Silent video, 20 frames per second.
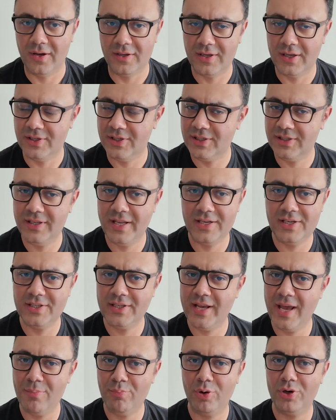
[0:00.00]
They
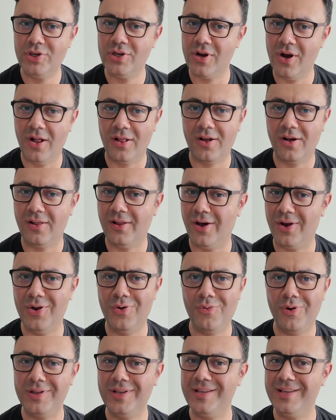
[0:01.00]
just kept pushing alcohol. I don't
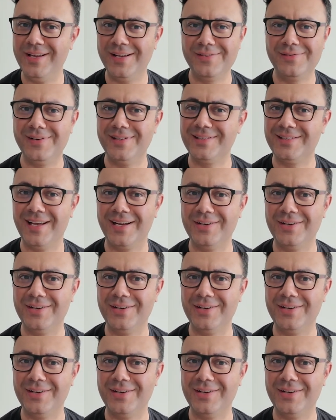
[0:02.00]
know what the deal was.